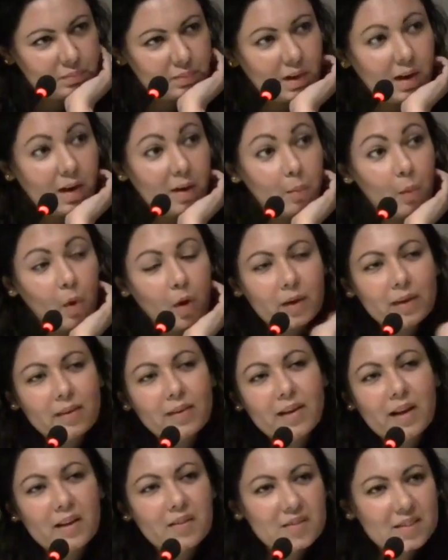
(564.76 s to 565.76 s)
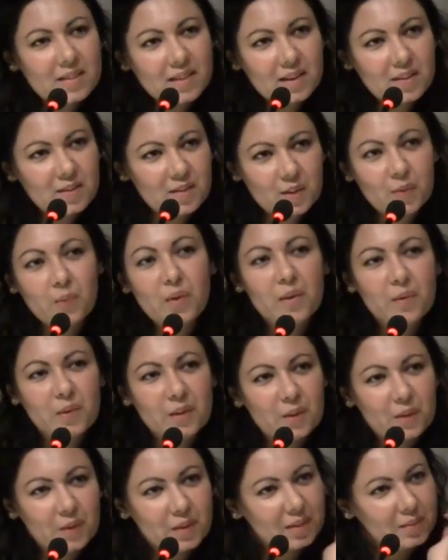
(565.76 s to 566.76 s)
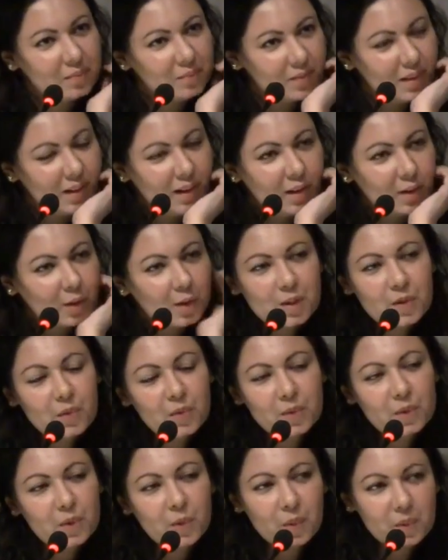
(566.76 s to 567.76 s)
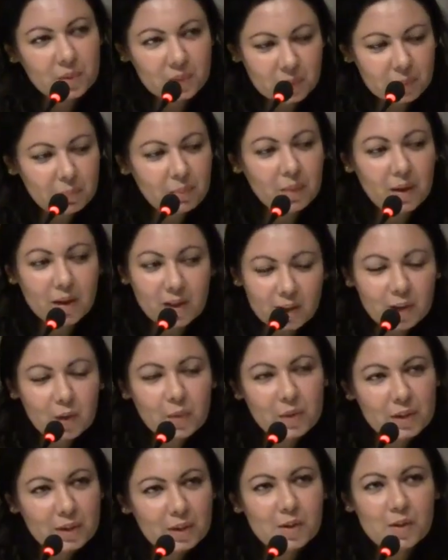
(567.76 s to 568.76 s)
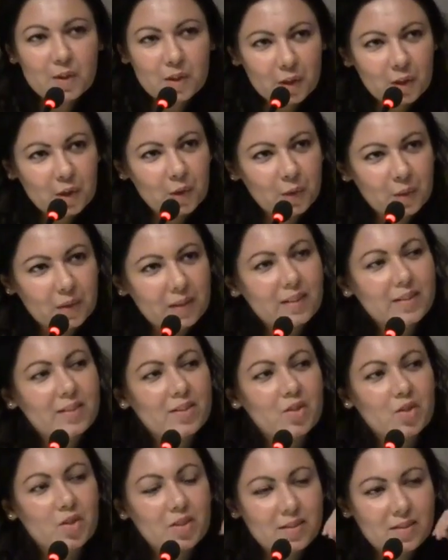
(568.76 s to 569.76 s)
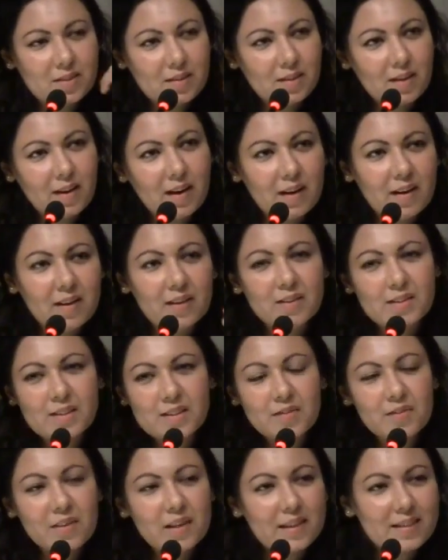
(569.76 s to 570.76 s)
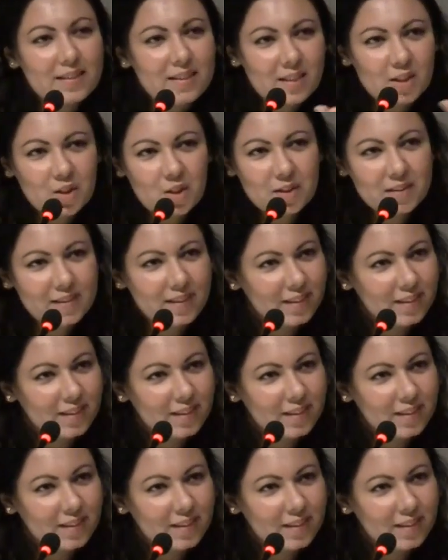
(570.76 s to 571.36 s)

our modern lifestyles the way we know them. Because the, the, the, earth will continue, it's just our civilization